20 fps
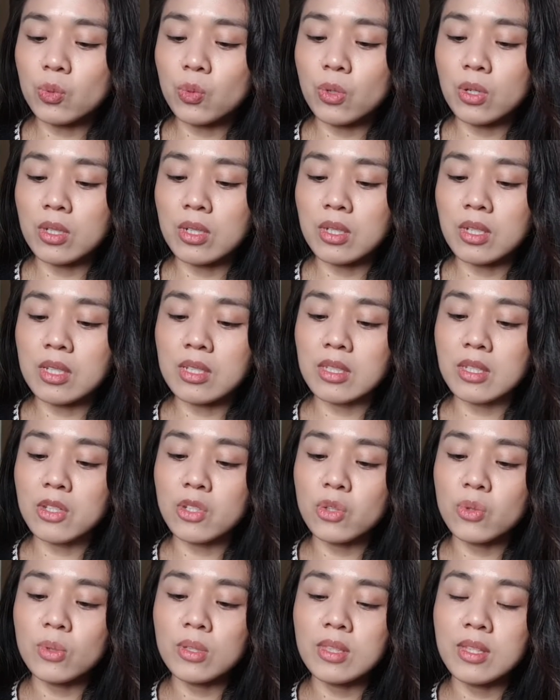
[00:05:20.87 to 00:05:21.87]
one is the
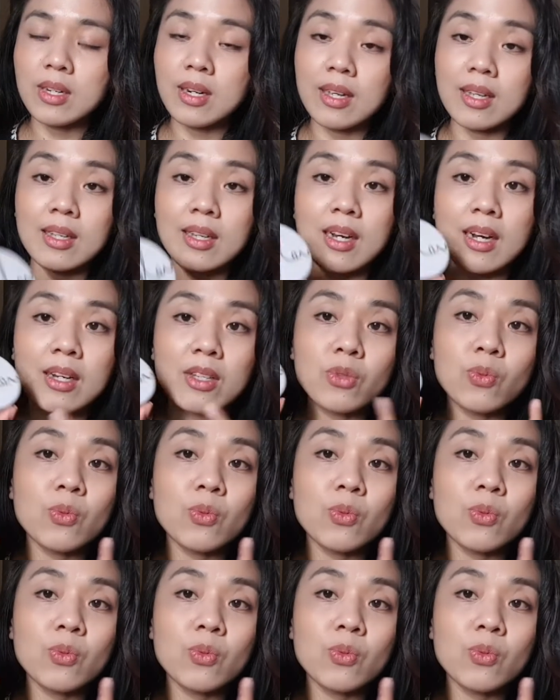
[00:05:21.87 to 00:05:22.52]
new one that I got,